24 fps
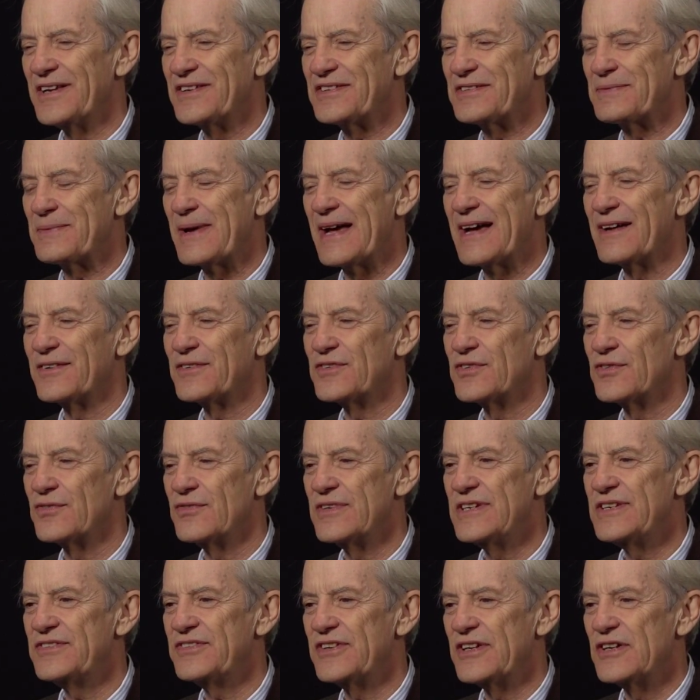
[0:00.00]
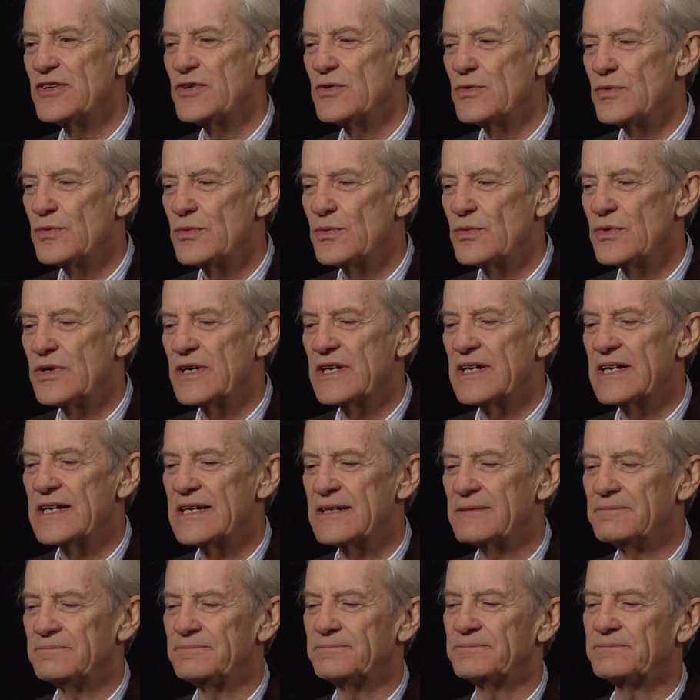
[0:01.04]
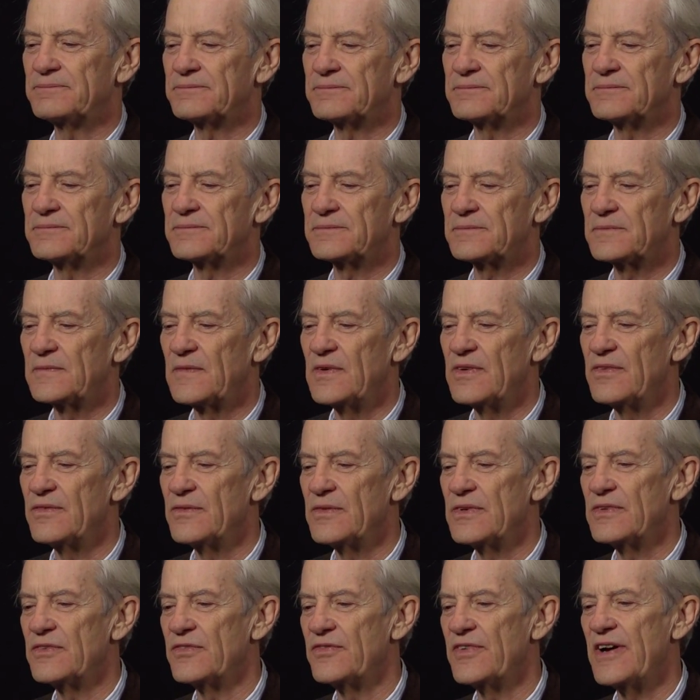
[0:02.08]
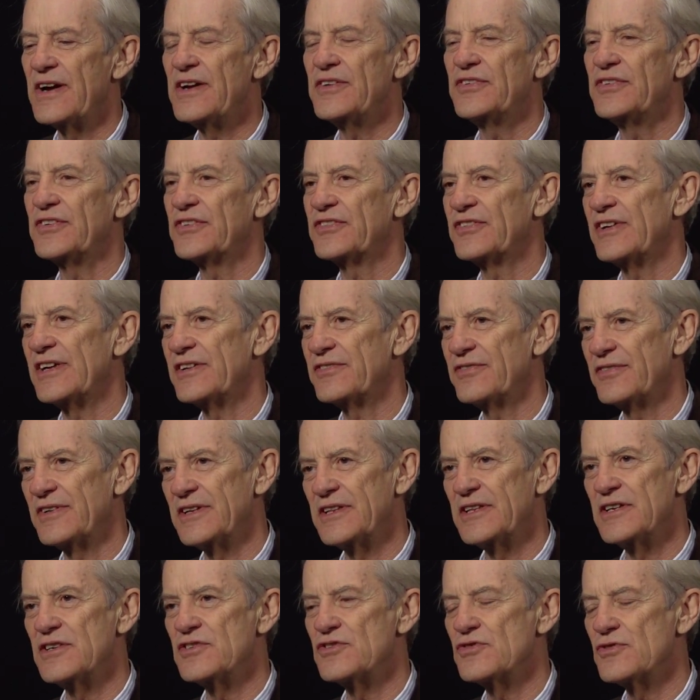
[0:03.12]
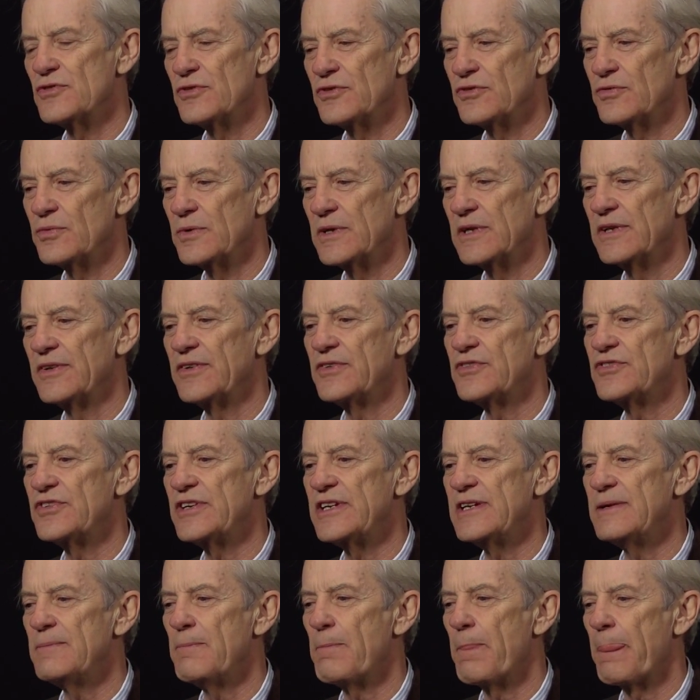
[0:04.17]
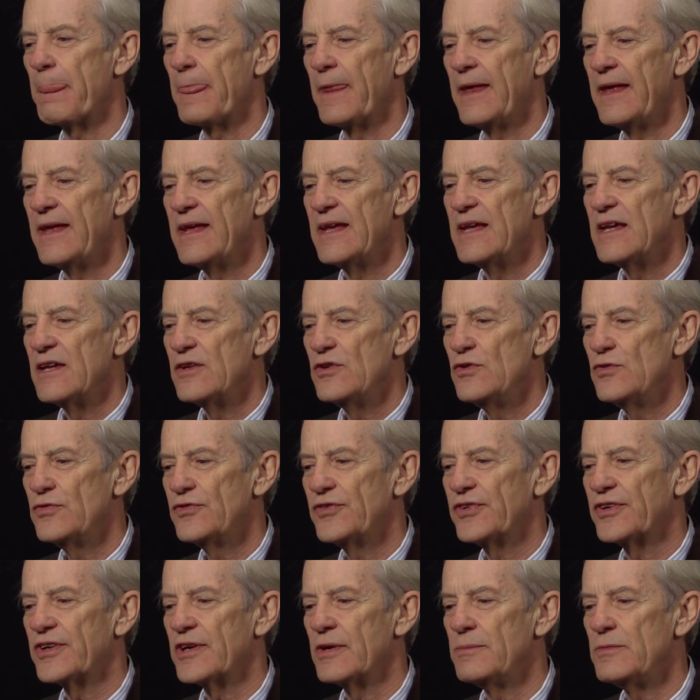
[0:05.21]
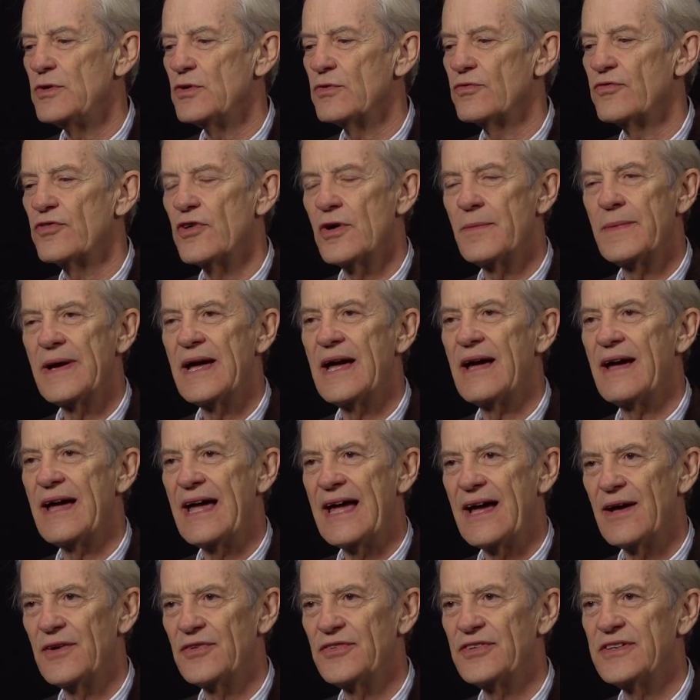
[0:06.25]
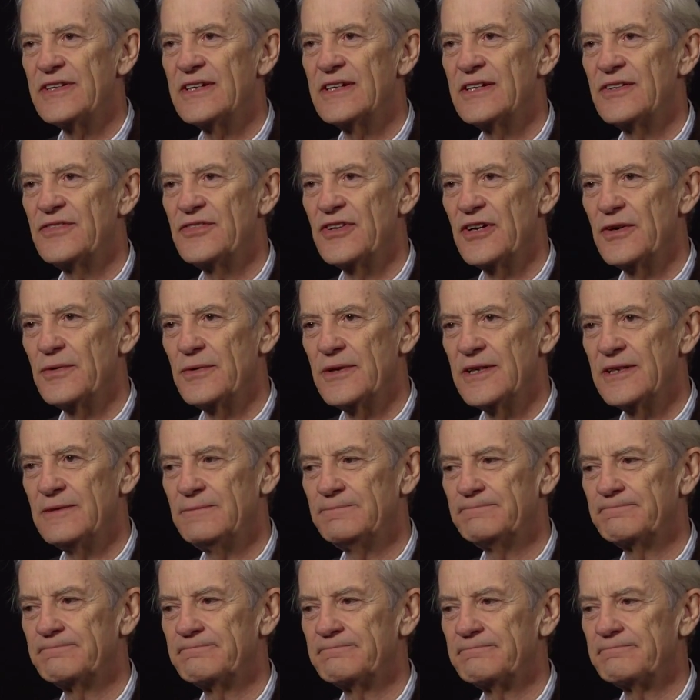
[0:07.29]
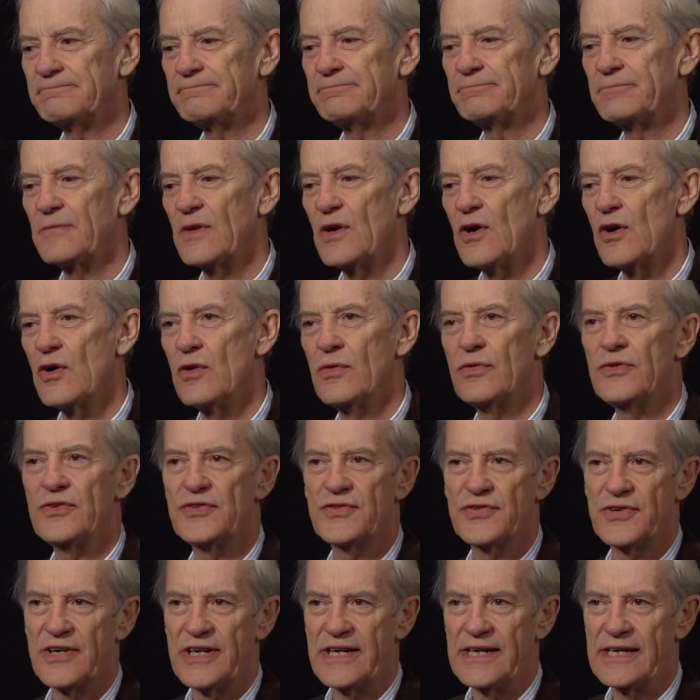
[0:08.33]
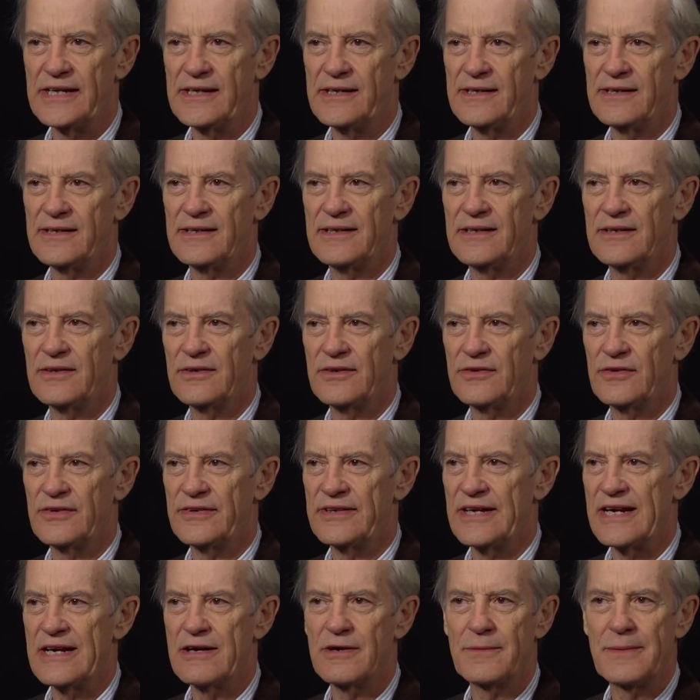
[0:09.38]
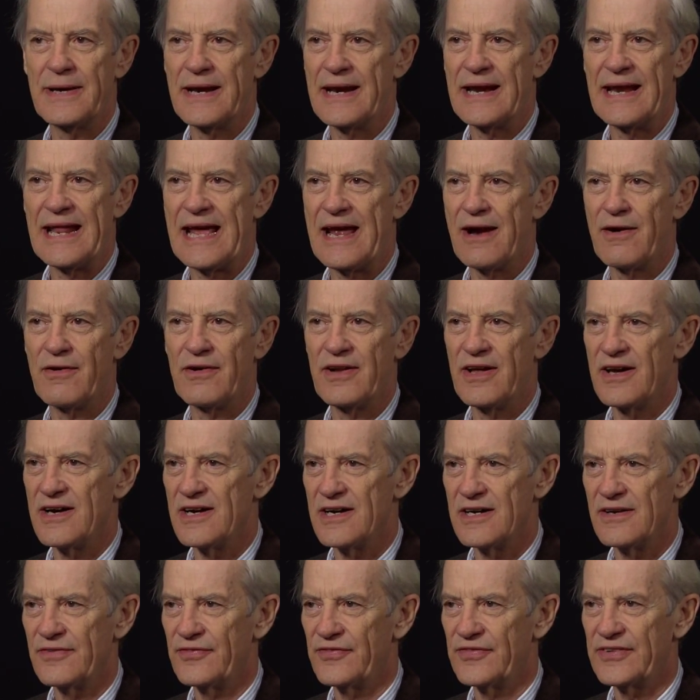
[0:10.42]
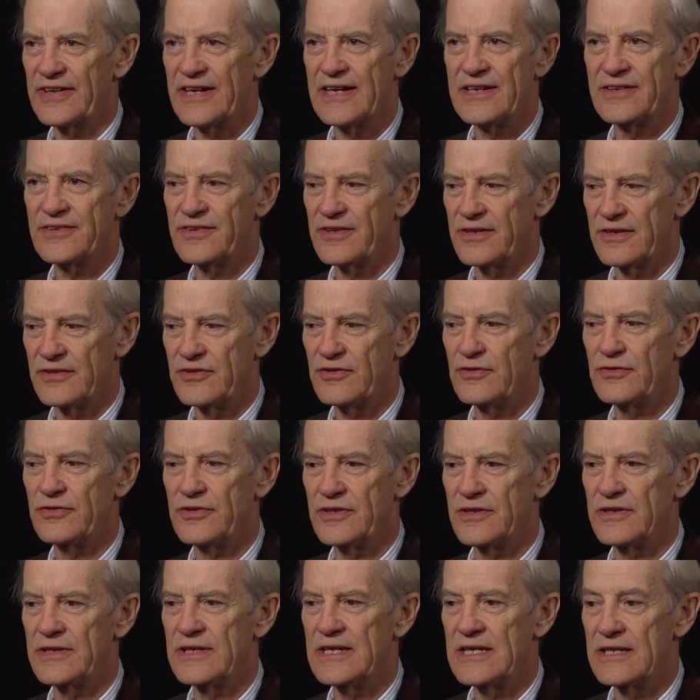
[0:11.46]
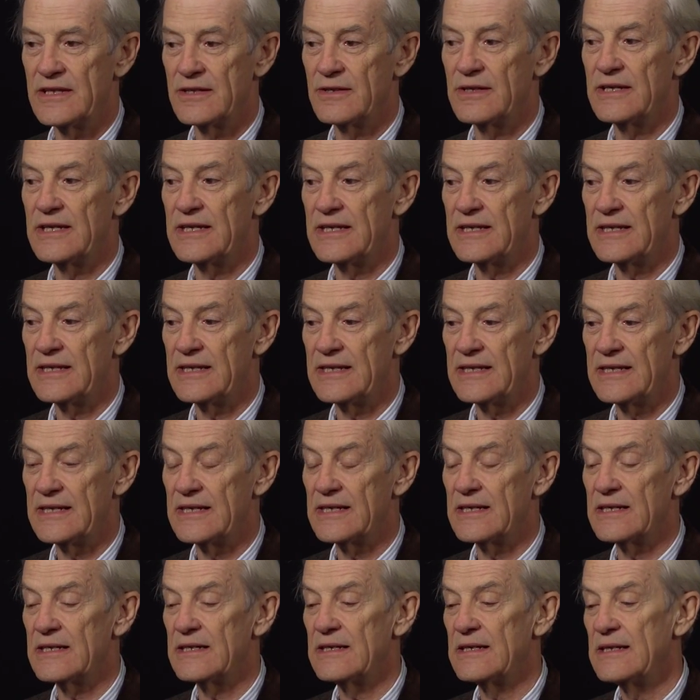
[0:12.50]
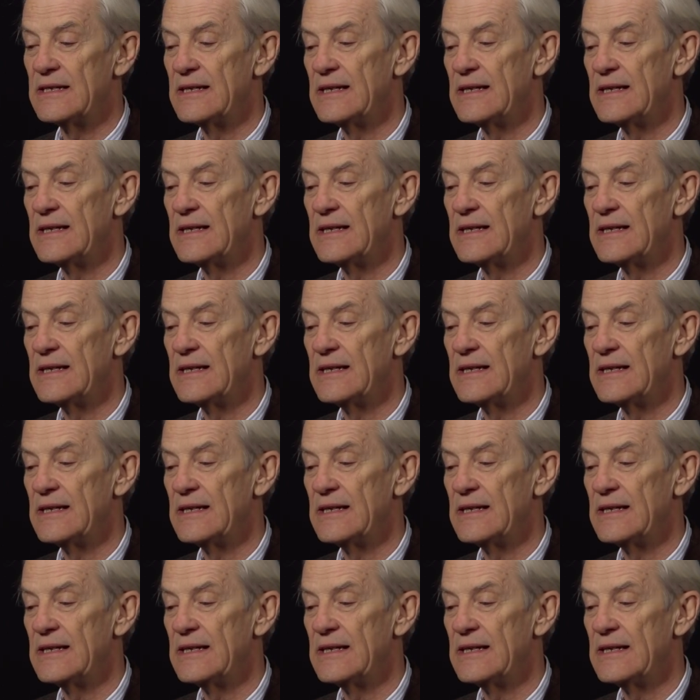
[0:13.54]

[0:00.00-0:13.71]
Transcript: is about Teresa, who um, is very successful in the insurance world, and she used to commute from our house in Katona on the train, take her about an hour and a half to get to the, she was in, in the, in the uh,